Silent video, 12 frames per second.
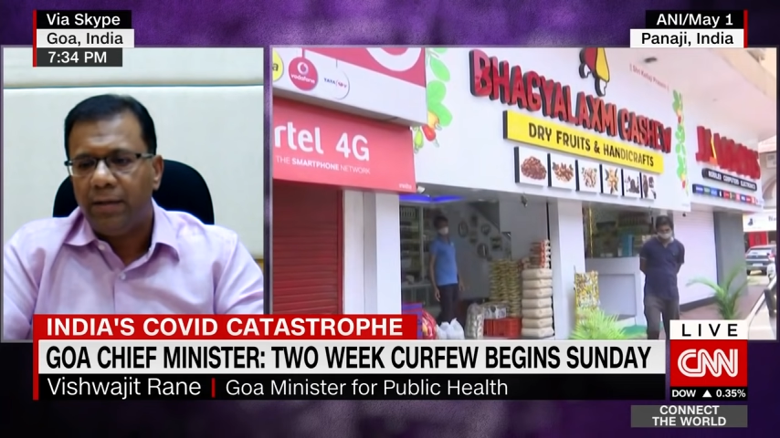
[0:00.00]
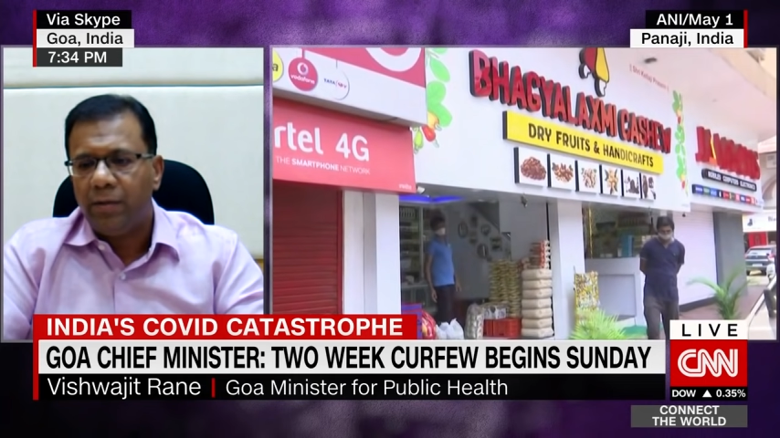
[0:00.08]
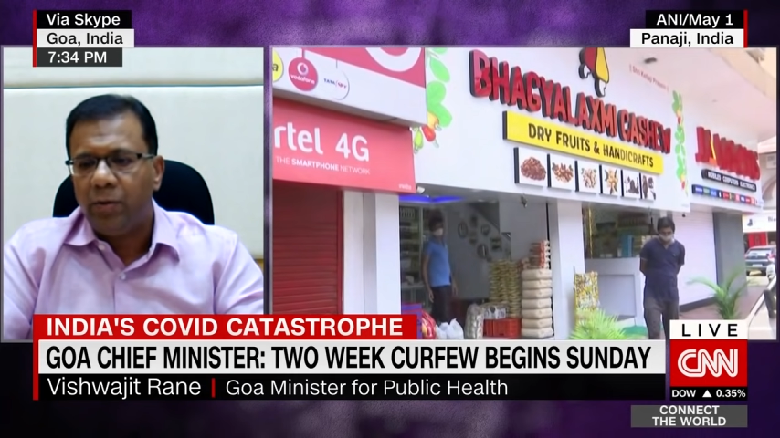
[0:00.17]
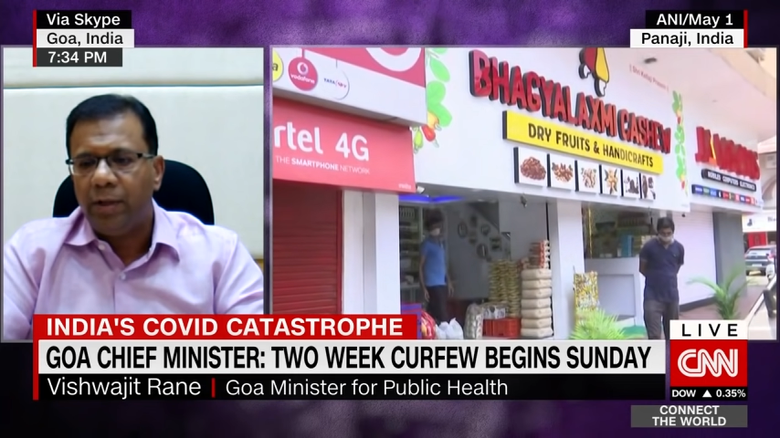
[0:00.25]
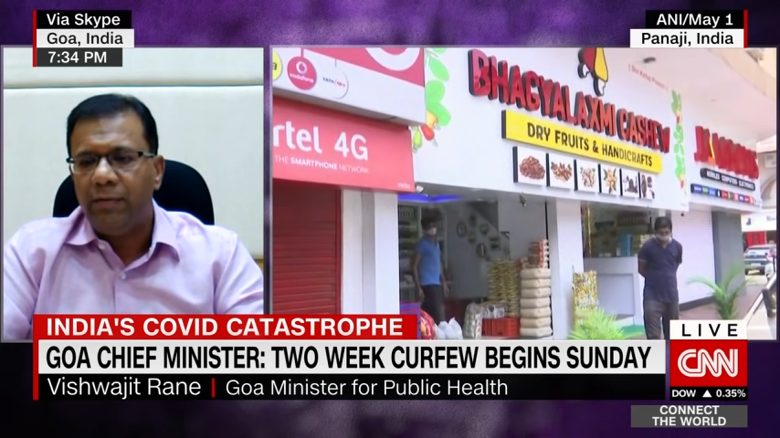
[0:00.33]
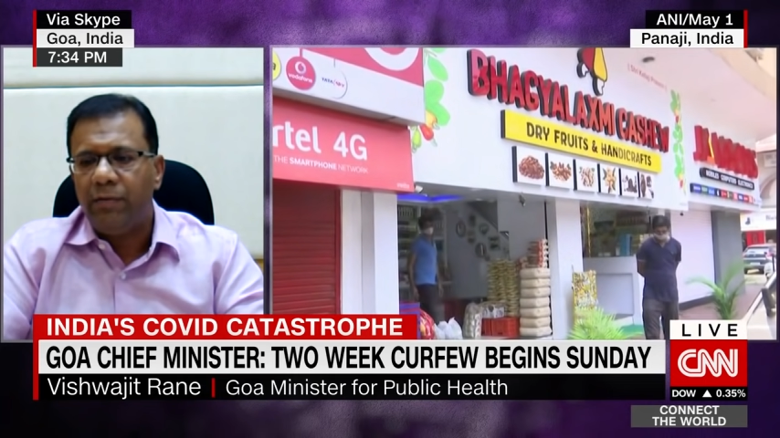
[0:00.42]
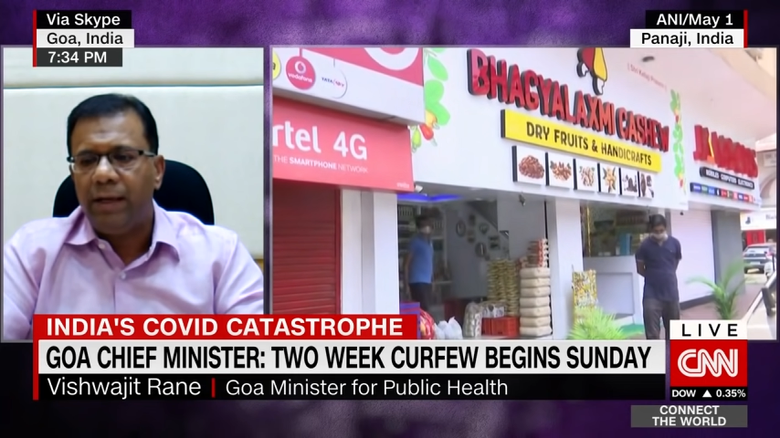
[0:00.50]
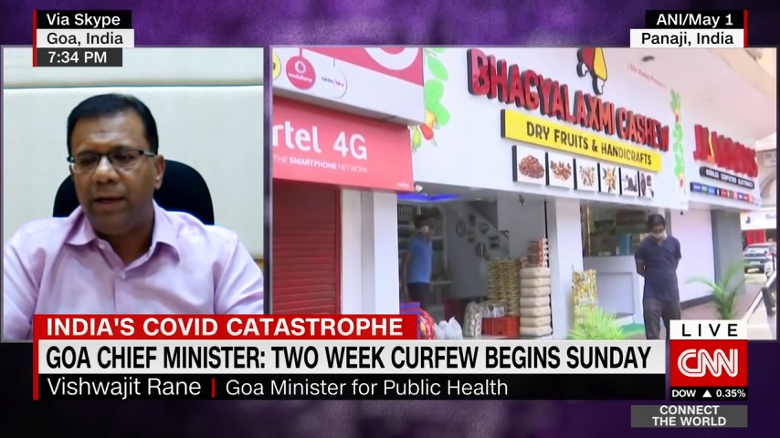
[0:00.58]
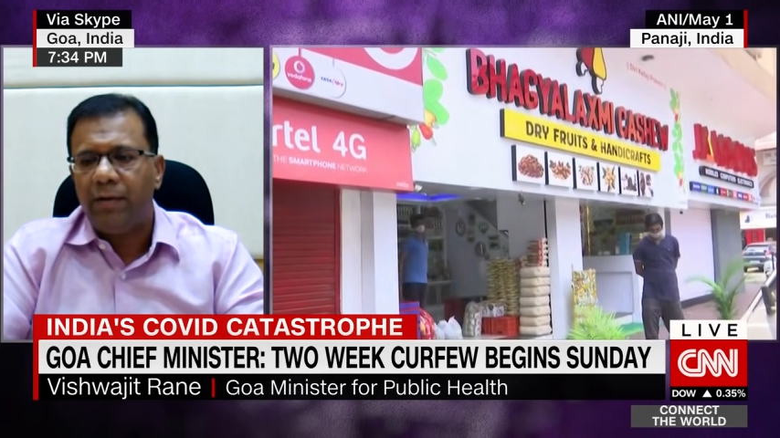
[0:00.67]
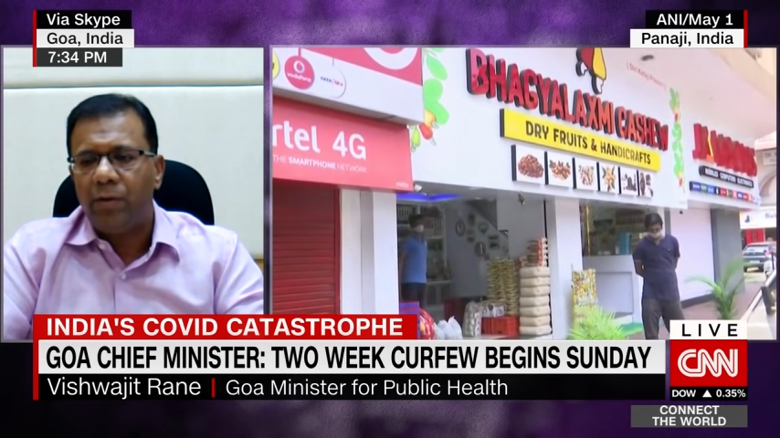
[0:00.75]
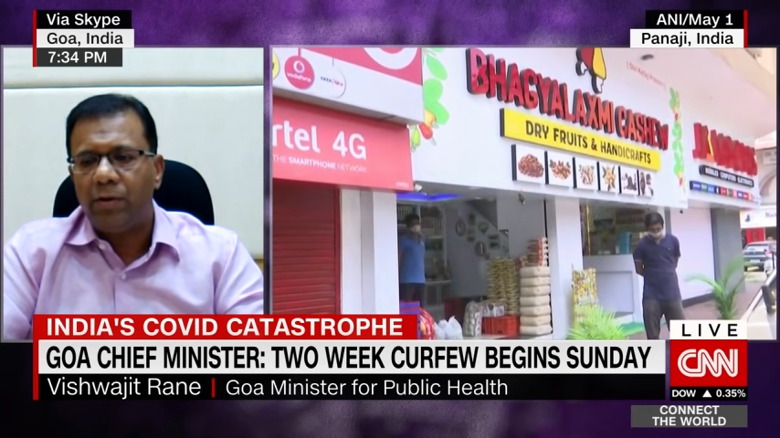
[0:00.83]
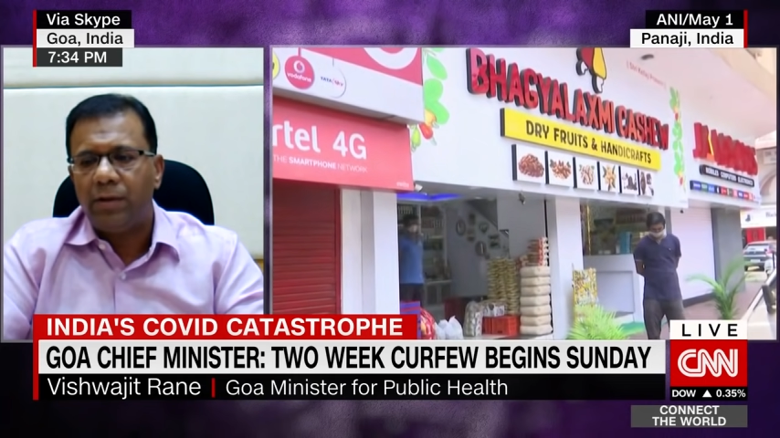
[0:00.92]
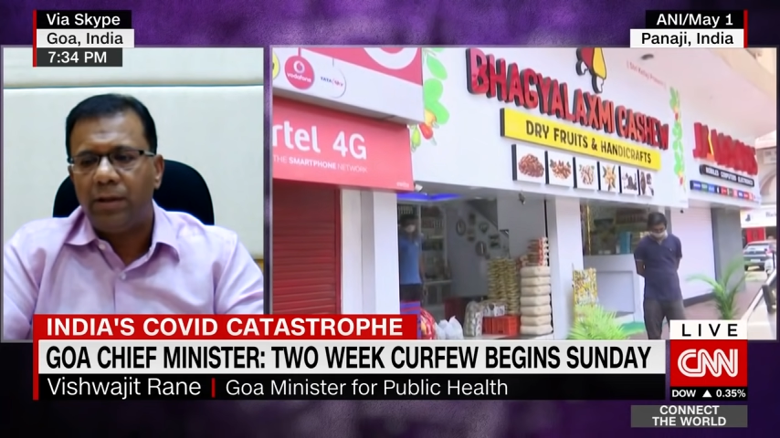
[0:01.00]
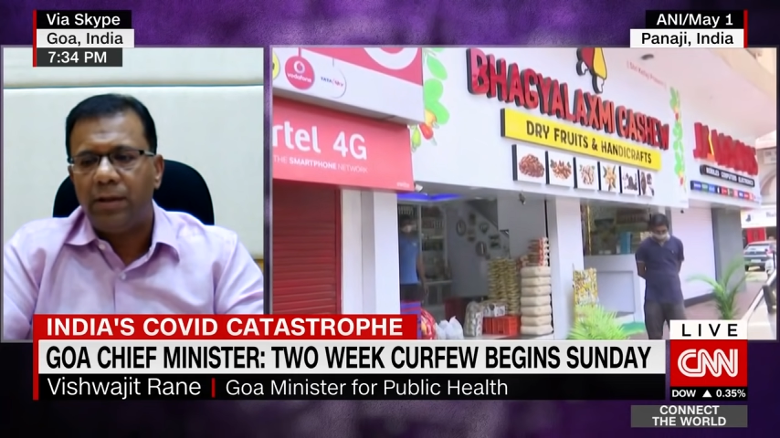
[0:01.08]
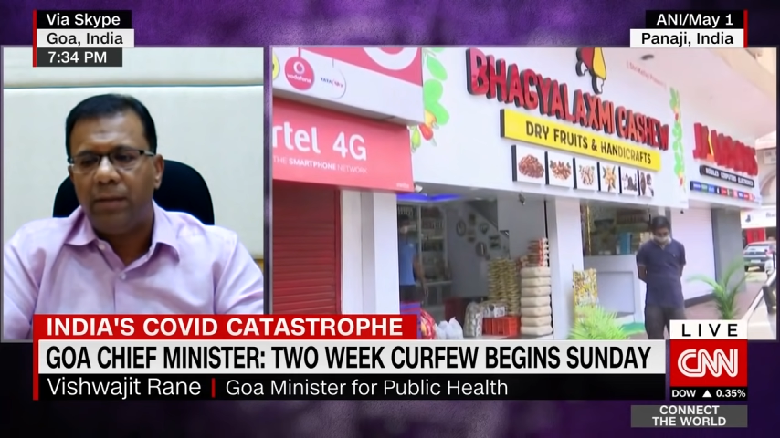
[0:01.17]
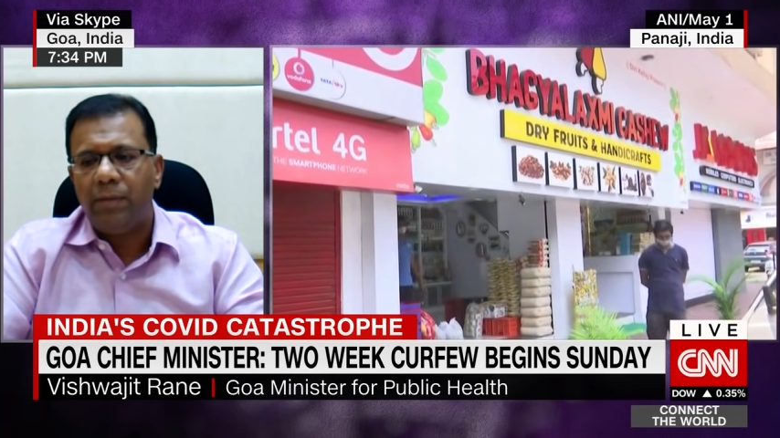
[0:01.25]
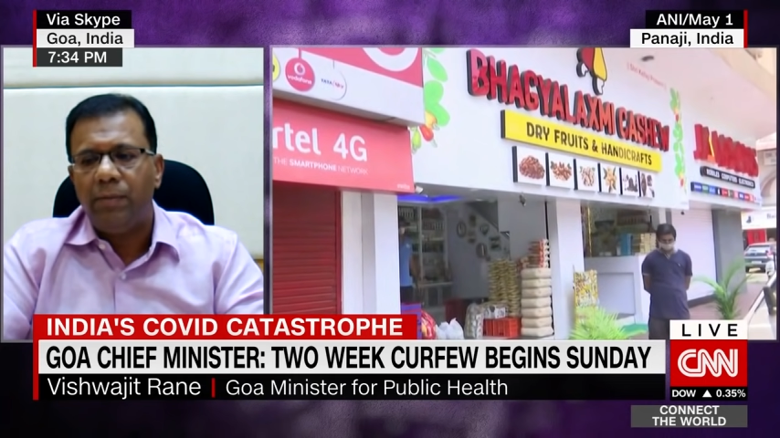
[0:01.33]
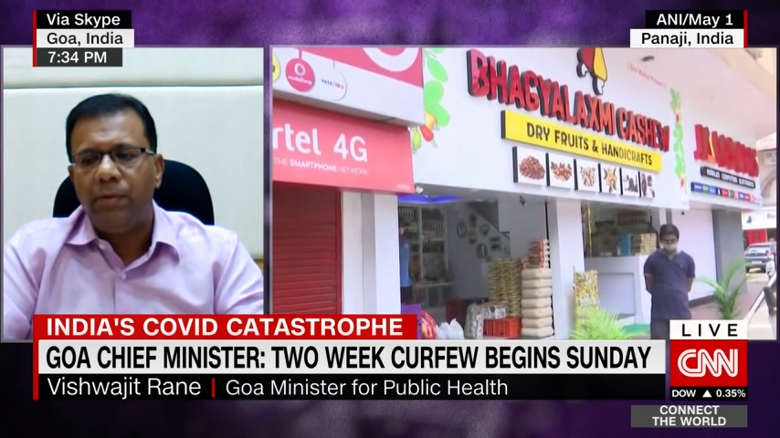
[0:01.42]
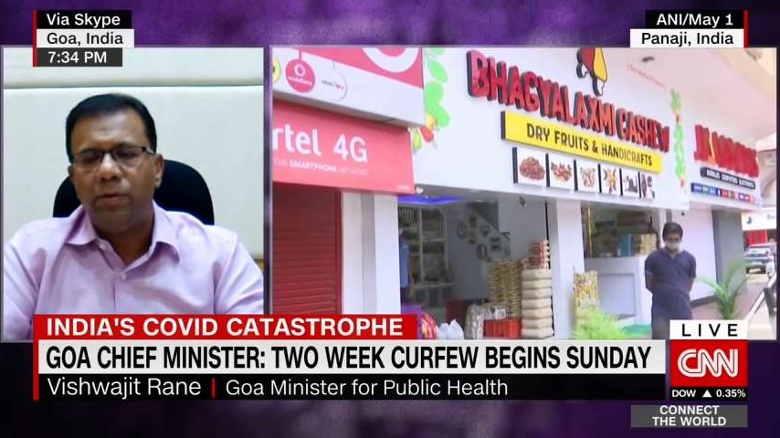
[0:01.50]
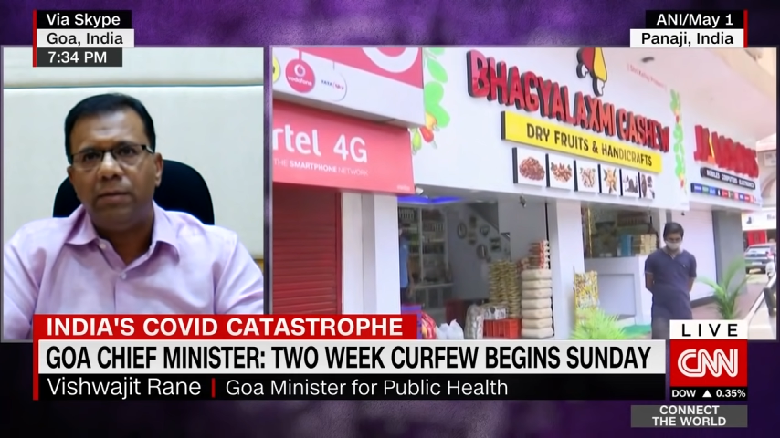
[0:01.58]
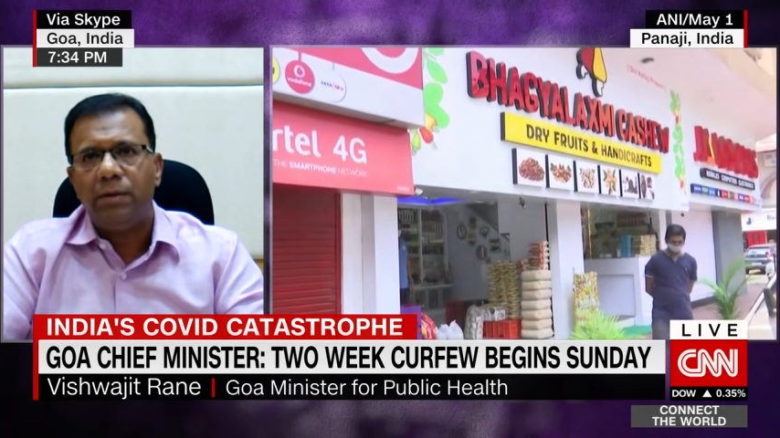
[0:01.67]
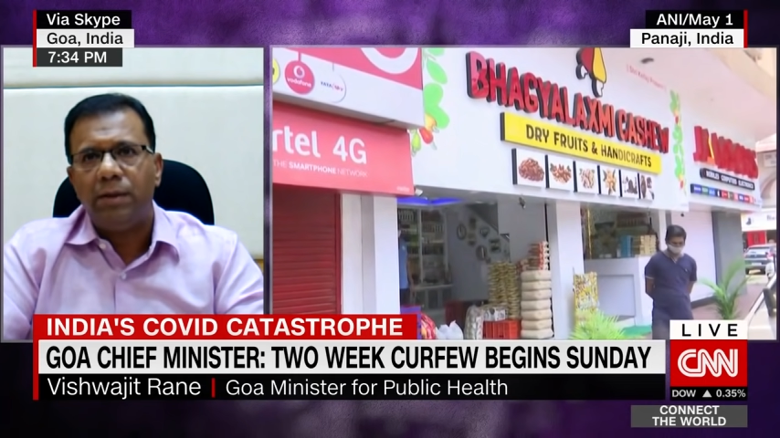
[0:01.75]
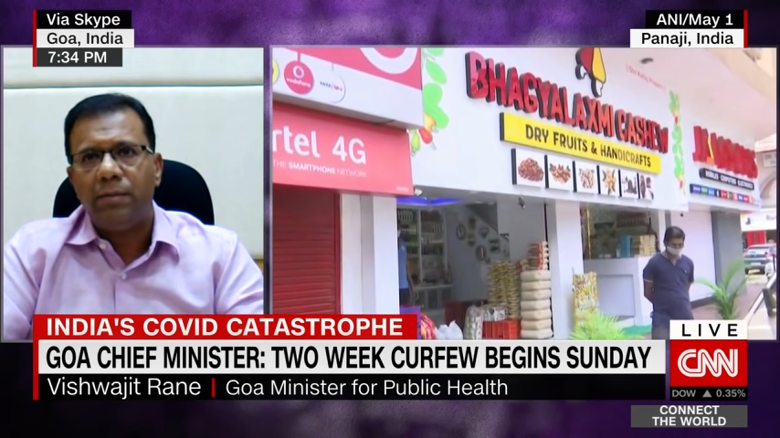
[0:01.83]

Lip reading: Today we have got the double mutant,